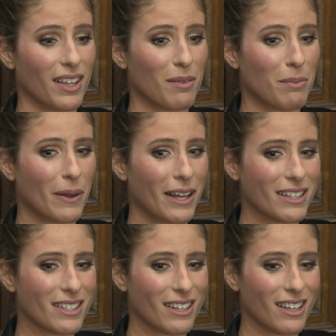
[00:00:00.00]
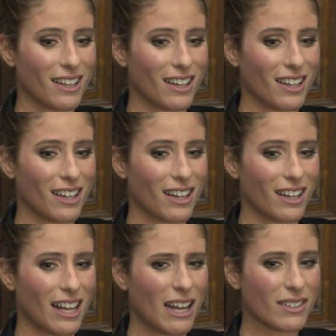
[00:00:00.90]
but
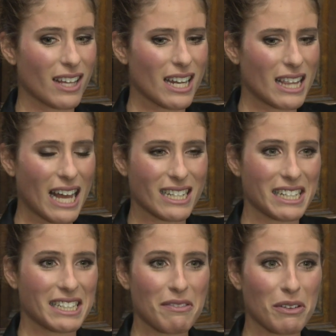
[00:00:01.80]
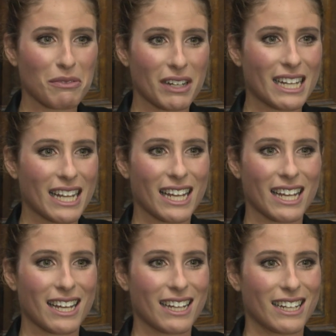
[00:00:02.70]
outside of that, I never really